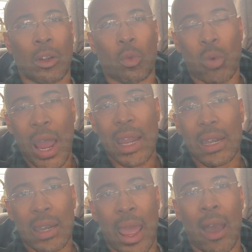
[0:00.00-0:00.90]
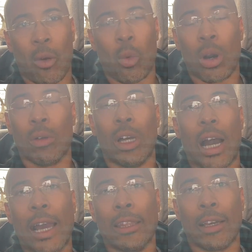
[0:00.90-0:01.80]
right now? Well,
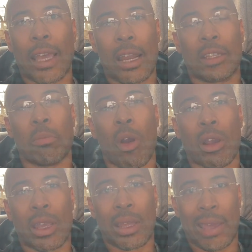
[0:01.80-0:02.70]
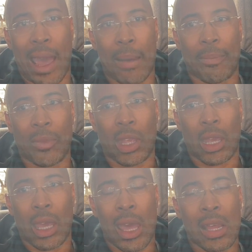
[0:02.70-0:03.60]
I look at its market cap.
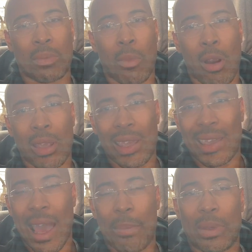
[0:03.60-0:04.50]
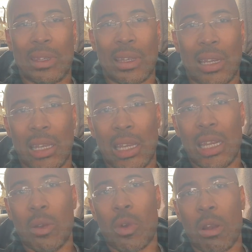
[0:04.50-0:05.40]
And its market cap is sitting
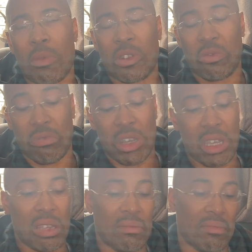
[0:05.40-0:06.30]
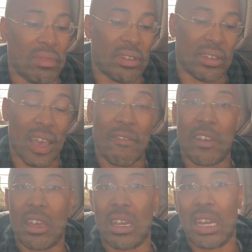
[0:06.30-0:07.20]
anywhere between
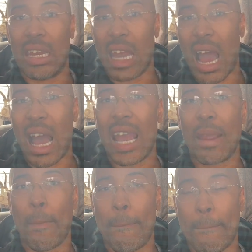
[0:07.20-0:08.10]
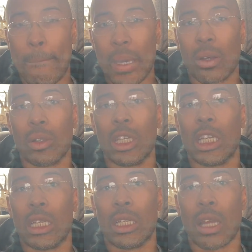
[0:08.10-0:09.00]
$7 and $9
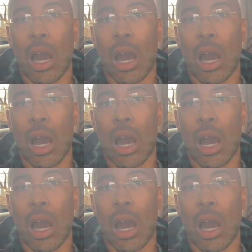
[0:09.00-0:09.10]
billion